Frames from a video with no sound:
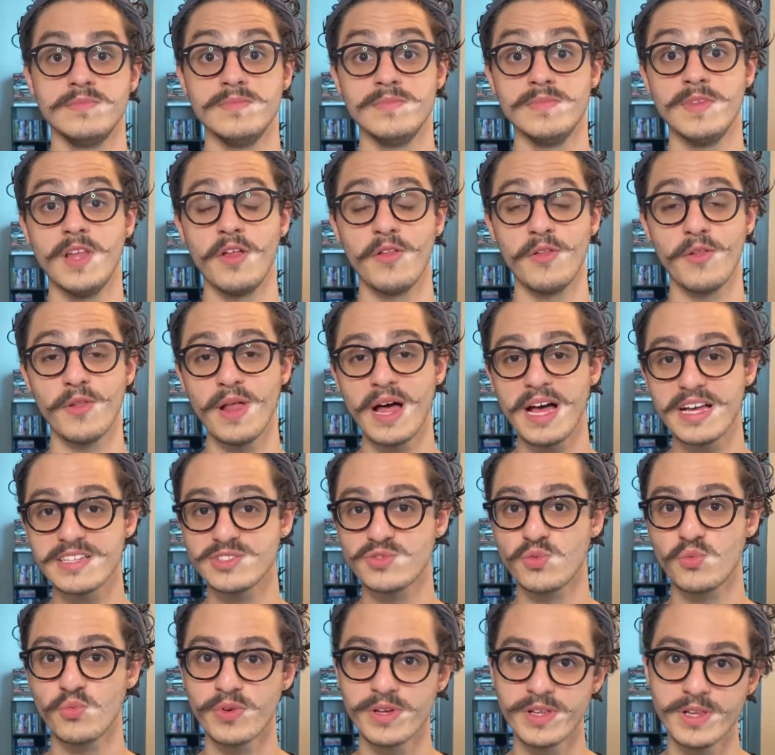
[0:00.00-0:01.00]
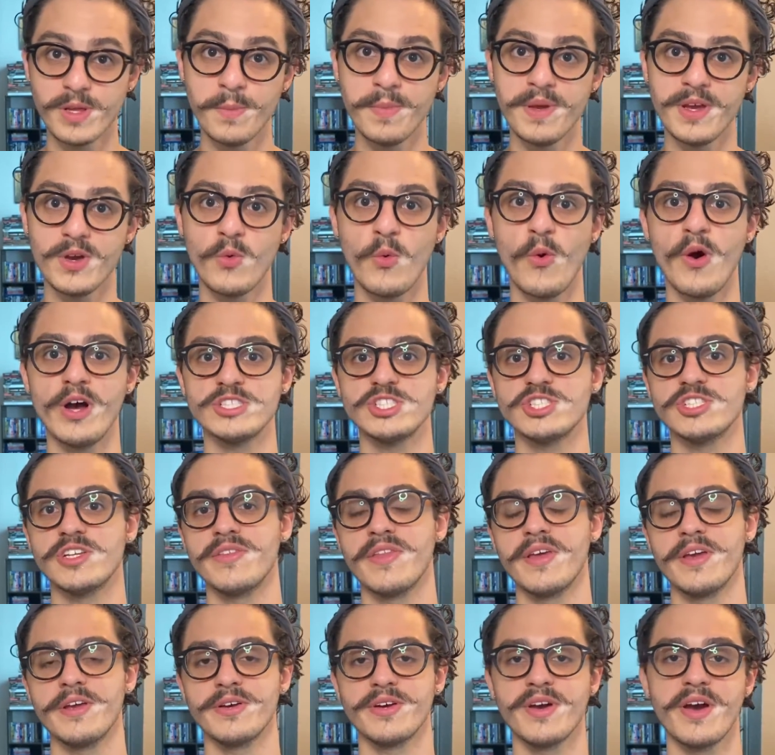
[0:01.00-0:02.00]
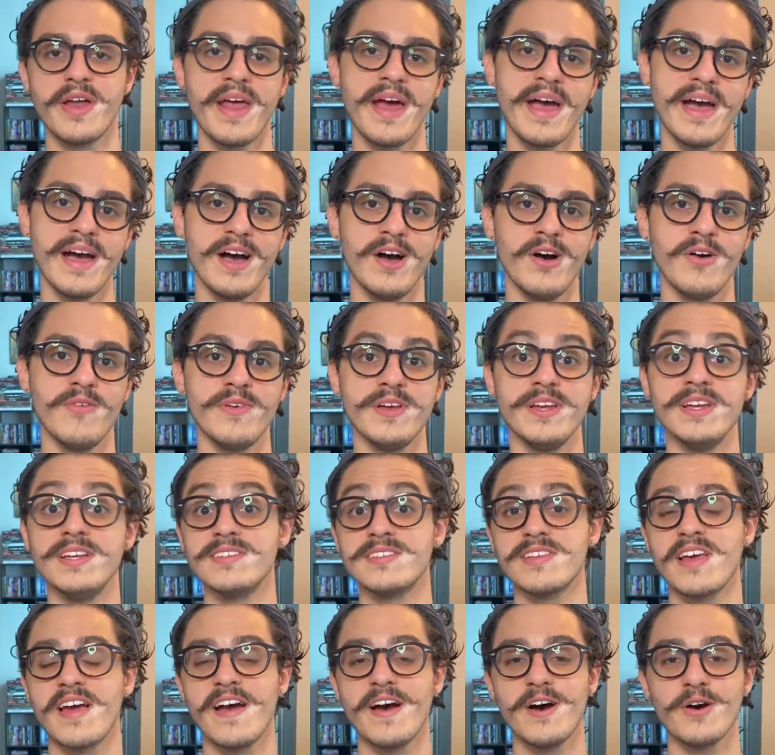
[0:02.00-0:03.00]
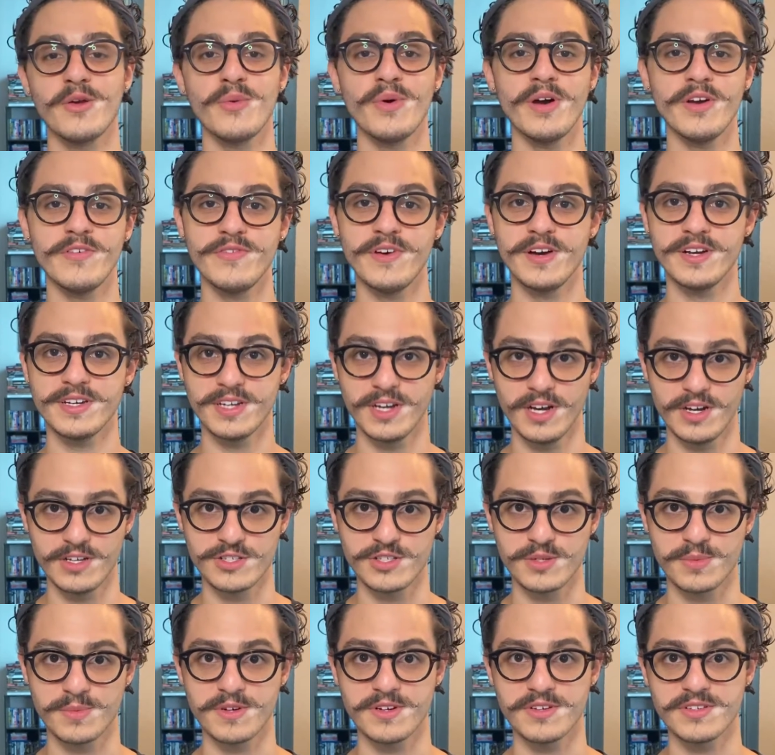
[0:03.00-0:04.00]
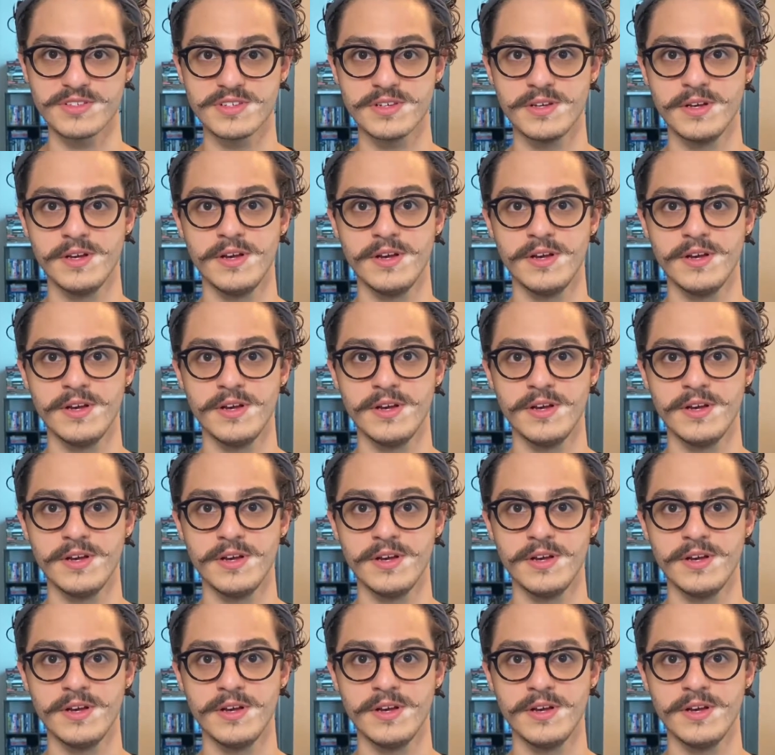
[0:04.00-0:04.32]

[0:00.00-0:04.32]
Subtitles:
Now, the last really big question that you're gonna have is, how do I find customers?